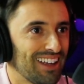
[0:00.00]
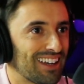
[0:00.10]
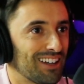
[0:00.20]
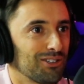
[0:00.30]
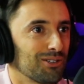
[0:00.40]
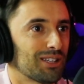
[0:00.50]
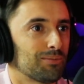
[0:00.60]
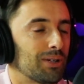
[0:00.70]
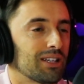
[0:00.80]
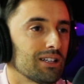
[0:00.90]
Can you
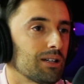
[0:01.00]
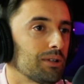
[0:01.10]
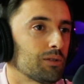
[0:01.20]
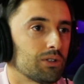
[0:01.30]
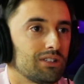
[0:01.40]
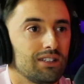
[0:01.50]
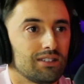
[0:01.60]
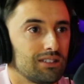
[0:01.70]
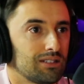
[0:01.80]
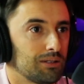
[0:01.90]
explain a little bit what
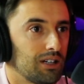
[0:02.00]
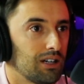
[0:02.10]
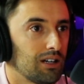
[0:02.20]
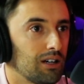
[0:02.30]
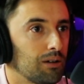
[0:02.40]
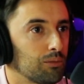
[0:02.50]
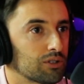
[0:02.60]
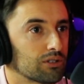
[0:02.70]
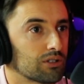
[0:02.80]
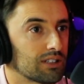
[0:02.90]
is this
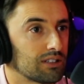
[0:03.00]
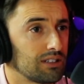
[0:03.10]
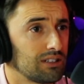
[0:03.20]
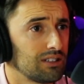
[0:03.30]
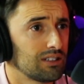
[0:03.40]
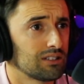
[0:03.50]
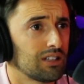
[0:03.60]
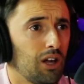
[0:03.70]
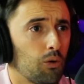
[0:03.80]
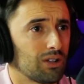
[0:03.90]
musculoskeletal diseases?
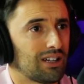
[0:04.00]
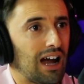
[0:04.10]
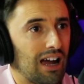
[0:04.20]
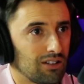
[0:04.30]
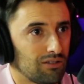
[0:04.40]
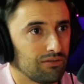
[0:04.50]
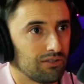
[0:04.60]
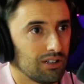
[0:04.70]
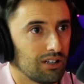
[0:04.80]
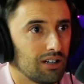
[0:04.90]
What kind of
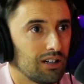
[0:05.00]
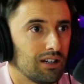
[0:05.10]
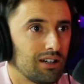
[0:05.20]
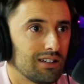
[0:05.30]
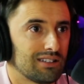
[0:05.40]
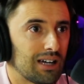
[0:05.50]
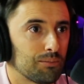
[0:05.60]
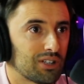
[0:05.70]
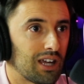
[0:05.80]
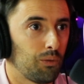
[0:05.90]

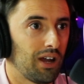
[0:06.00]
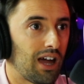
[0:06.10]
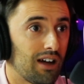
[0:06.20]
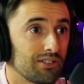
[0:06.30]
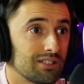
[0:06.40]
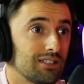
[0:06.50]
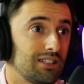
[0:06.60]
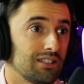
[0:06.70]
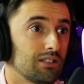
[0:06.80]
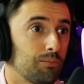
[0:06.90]
types can we have as a
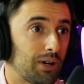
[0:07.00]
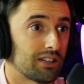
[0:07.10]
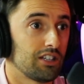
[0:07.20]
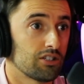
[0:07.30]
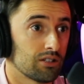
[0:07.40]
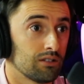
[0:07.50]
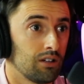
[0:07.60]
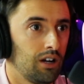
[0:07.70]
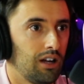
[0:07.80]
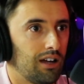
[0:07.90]
dental practitioner
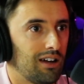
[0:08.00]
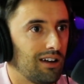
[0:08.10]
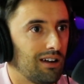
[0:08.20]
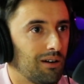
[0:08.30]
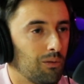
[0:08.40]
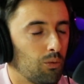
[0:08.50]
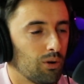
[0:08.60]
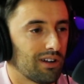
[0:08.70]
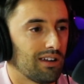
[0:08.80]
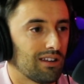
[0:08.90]

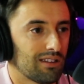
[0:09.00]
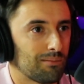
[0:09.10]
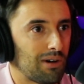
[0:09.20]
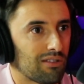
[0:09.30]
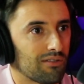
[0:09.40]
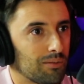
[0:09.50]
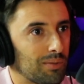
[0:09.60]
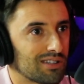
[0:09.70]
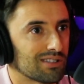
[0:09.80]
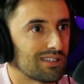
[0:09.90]
working the mouth of the
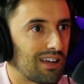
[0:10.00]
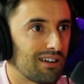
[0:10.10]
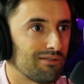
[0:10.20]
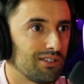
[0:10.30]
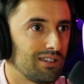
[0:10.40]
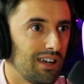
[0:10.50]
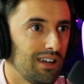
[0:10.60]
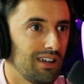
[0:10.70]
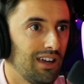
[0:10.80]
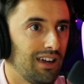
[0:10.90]
patients every
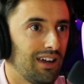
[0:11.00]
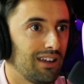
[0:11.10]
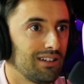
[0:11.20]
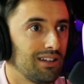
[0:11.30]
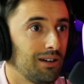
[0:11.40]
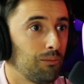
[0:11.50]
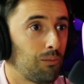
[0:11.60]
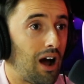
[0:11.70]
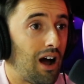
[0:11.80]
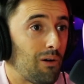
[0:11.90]
day? And
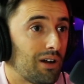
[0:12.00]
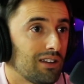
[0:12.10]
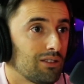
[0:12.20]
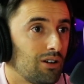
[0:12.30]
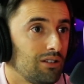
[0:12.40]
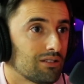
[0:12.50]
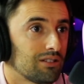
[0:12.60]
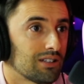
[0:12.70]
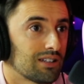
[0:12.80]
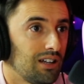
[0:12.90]
how can Dollar
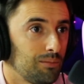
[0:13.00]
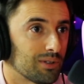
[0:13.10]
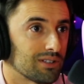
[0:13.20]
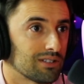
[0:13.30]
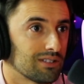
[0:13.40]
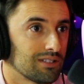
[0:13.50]
Clast help us?